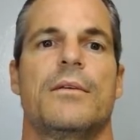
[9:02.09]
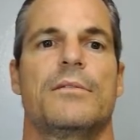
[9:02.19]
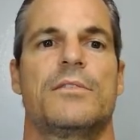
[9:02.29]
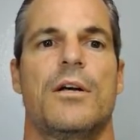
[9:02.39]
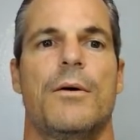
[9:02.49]

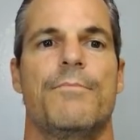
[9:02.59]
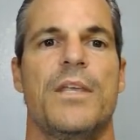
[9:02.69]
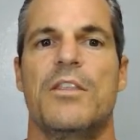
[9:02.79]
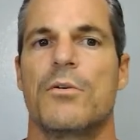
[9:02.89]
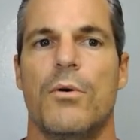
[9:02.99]
So
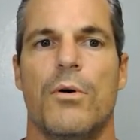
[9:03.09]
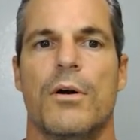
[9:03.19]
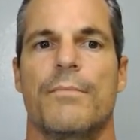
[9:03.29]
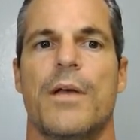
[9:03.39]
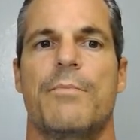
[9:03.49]
either
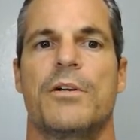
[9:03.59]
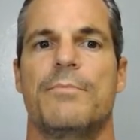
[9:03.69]
or, I put a